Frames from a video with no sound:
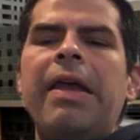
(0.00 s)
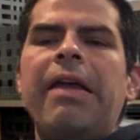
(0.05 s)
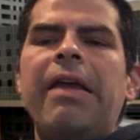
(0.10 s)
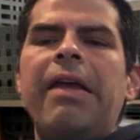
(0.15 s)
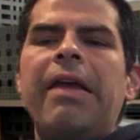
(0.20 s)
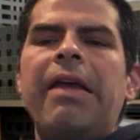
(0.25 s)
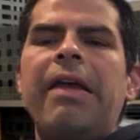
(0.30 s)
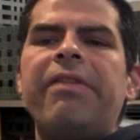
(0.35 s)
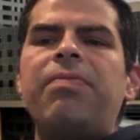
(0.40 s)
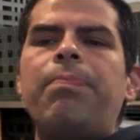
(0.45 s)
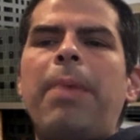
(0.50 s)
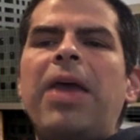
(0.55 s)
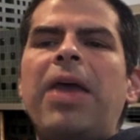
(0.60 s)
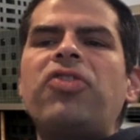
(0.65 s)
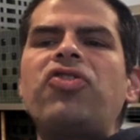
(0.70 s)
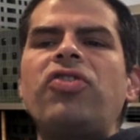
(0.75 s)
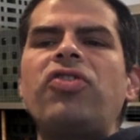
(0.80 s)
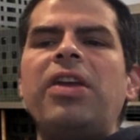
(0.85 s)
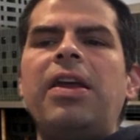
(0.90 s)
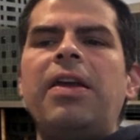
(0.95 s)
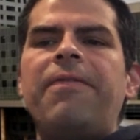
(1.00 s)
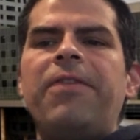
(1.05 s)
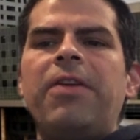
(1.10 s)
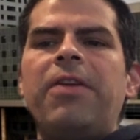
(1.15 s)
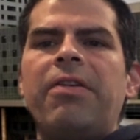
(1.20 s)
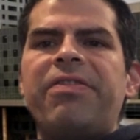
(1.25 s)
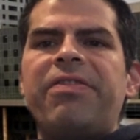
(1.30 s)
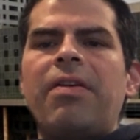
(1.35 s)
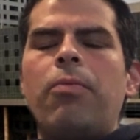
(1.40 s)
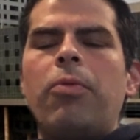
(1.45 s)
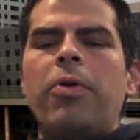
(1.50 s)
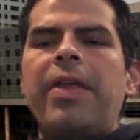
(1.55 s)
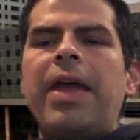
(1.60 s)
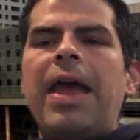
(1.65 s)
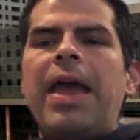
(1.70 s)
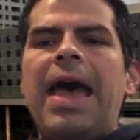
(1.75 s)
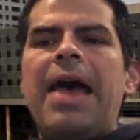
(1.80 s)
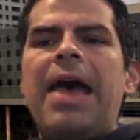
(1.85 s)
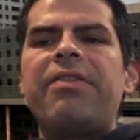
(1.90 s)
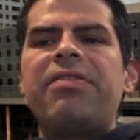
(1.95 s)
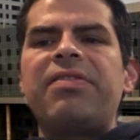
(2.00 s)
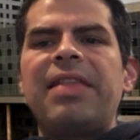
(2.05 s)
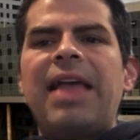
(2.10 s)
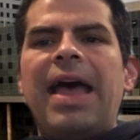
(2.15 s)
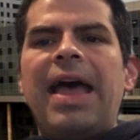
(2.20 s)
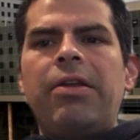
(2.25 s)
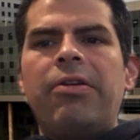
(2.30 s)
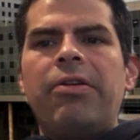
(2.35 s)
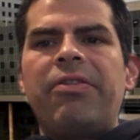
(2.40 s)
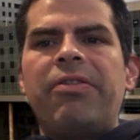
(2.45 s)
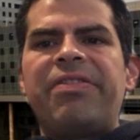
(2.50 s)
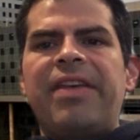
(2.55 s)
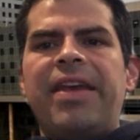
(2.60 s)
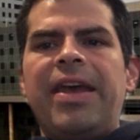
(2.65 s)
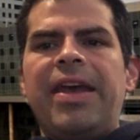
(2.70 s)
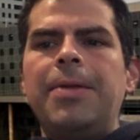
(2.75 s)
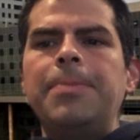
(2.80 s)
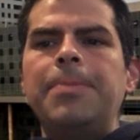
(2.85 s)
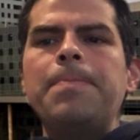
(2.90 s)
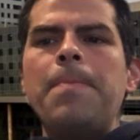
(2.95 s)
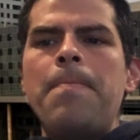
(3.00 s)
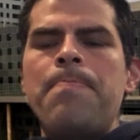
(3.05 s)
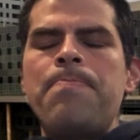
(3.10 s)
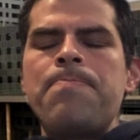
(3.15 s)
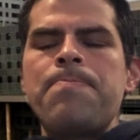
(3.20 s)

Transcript: especially if you're someone that has lighter skin,